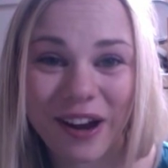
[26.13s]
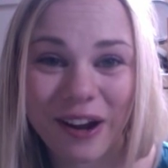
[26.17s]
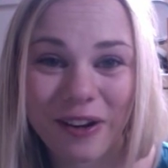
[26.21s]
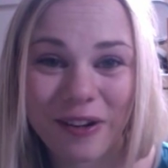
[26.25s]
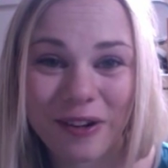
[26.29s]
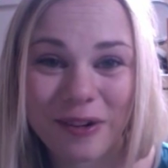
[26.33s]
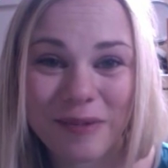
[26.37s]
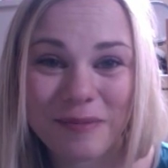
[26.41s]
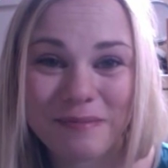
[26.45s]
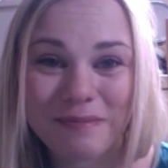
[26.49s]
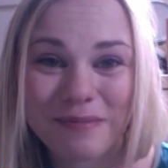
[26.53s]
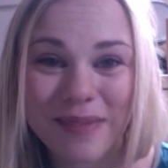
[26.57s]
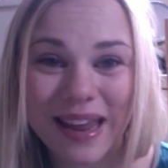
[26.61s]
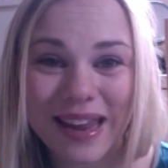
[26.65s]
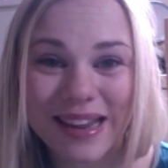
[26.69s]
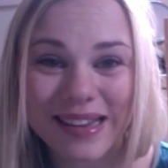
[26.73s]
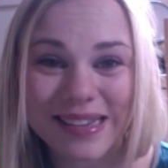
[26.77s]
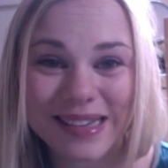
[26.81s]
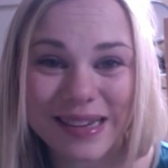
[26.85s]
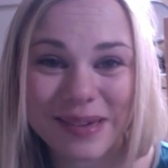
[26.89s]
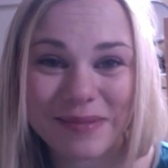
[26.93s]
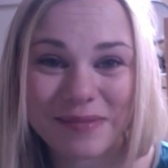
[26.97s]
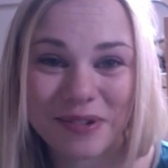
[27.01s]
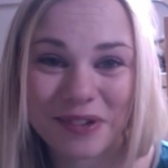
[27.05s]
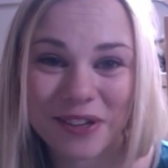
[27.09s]
our
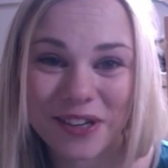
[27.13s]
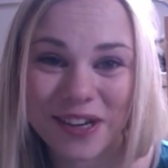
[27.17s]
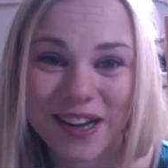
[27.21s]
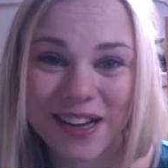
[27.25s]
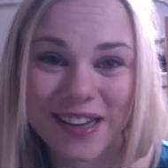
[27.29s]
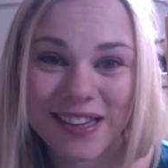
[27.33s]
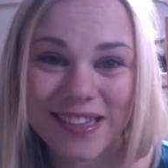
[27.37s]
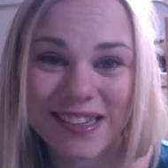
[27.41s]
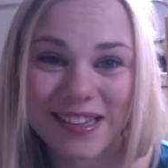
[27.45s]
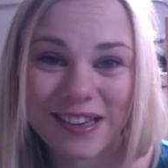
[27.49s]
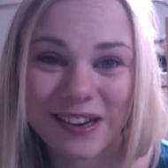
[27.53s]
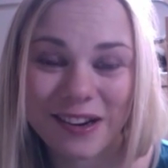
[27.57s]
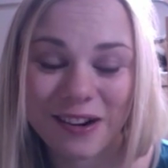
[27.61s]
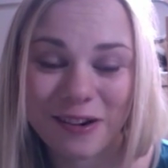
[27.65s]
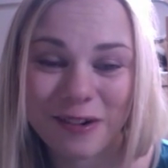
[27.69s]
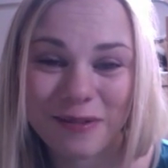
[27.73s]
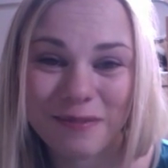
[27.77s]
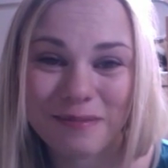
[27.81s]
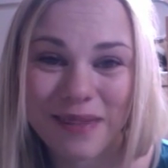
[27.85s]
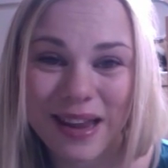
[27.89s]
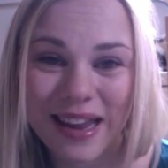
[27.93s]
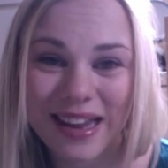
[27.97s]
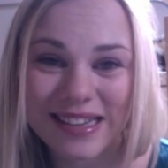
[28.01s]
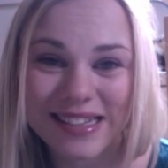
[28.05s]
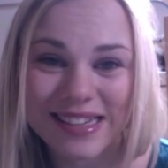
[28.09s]
amazing products and our
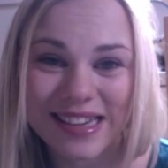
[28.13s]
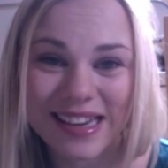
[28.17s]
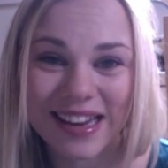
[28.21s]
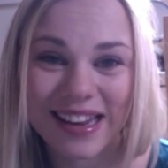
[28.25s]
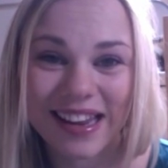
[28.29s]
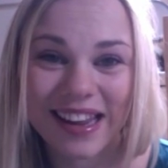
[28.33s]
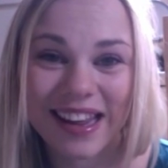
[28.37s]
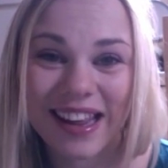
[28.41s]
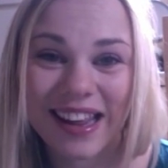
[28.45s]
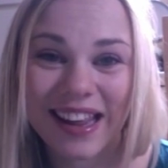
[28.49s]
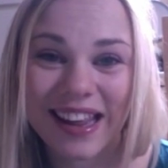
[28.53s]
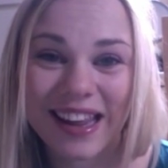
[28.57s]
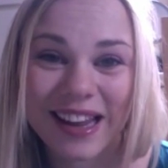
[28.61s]
amazing